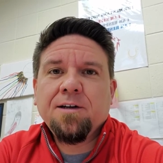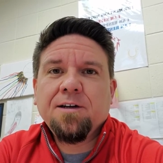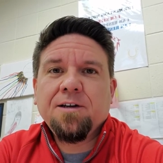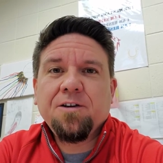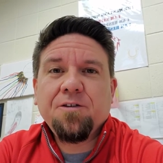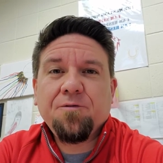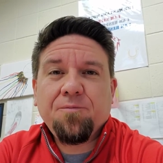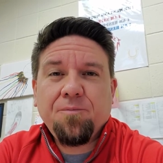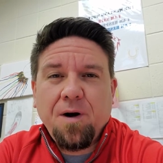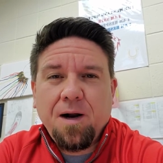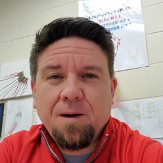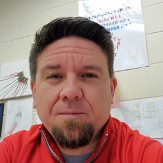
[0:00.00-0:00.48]

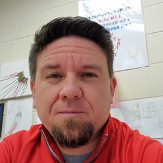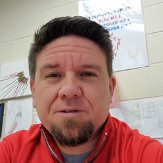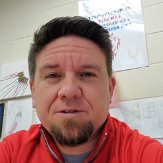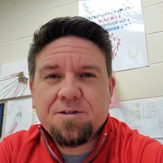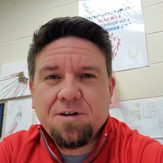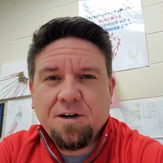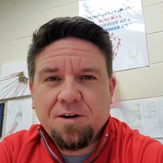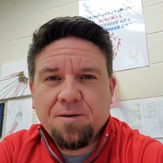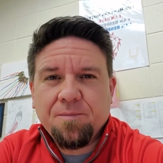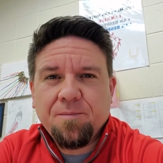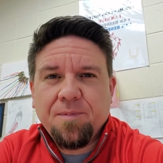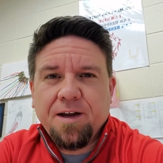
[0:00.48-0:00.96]
you've probably
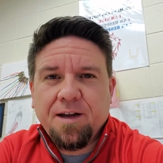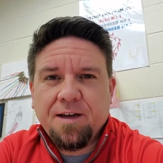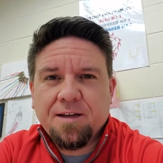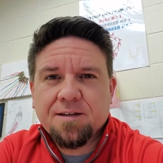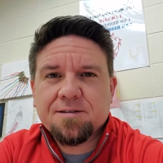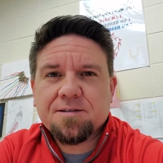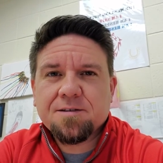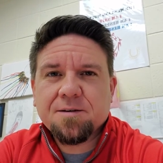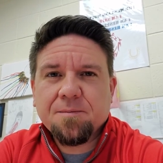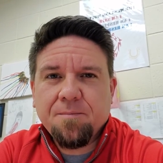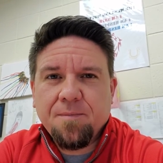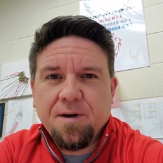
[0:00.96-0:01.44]
started making
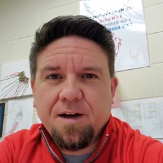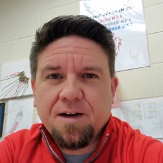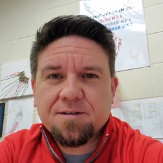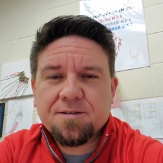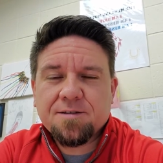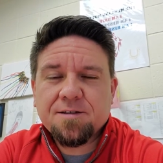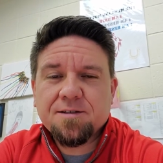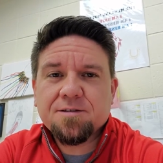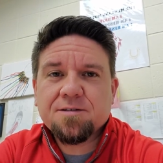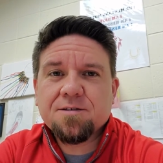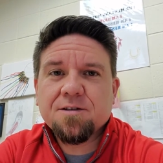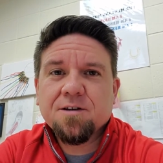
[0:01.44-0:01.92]
some
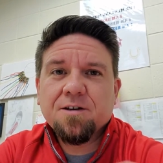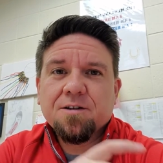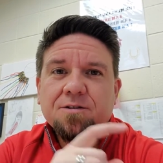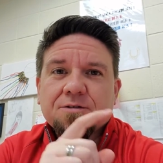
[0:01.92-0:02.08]
messes.